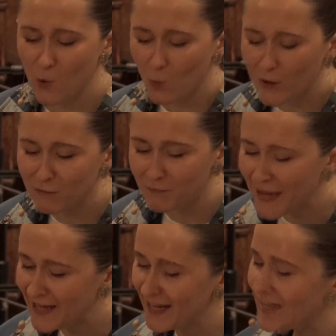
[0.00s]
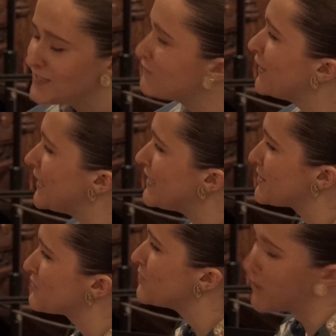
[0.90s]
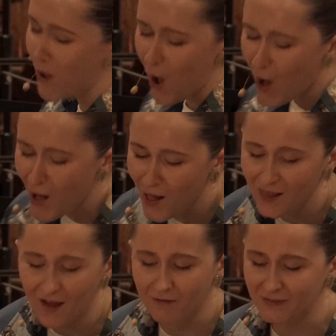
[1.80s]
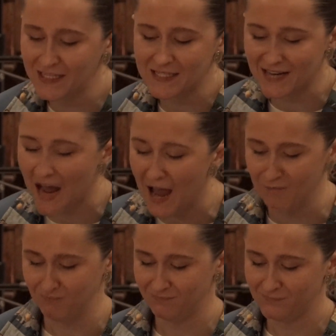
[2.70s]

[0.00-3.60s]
We've been in divinity school all of this time,